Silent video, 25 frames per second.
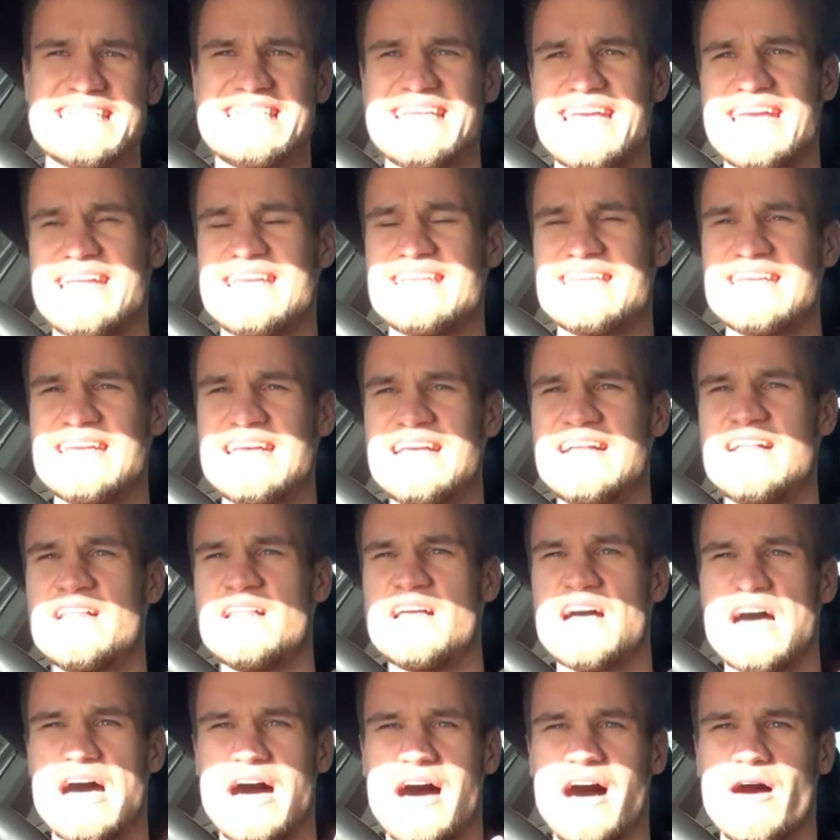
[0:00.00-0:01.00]
did,
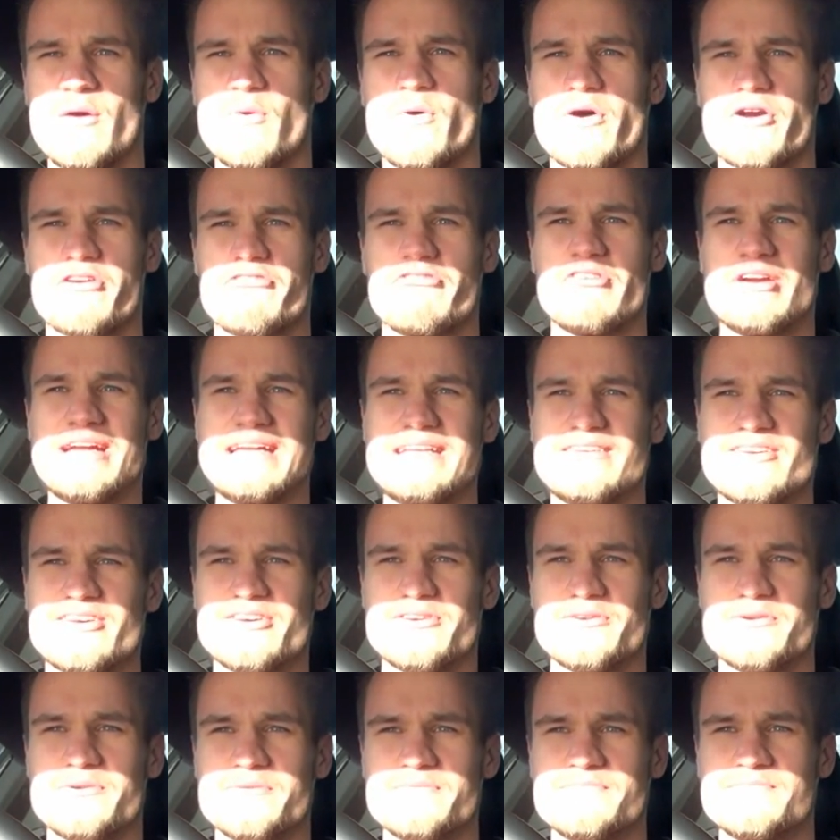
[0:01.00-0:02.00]
I want to
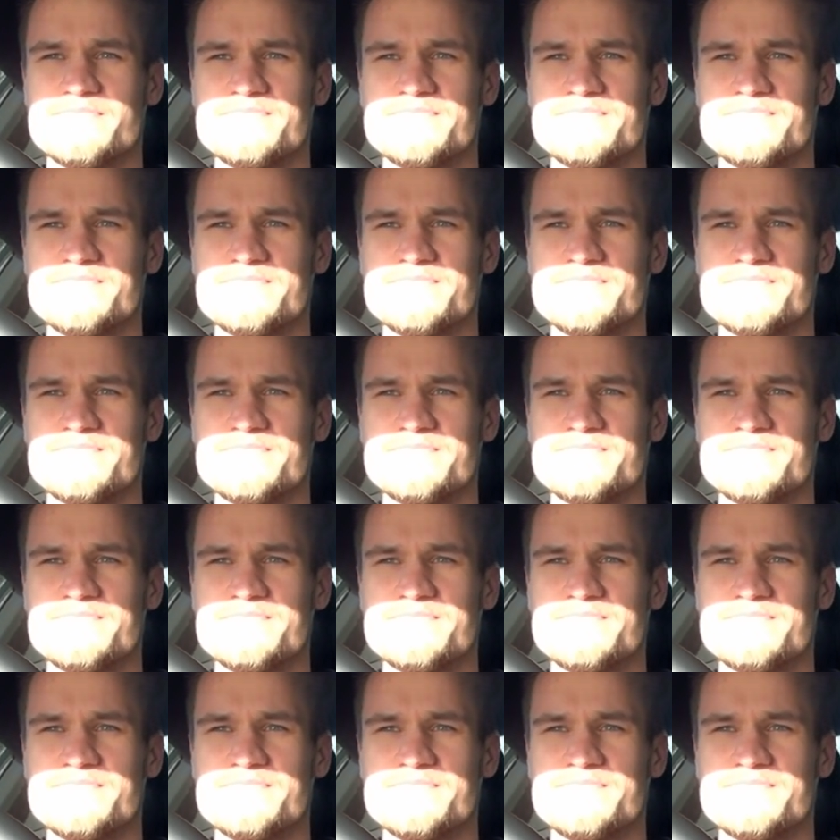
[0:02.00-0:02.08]
redo.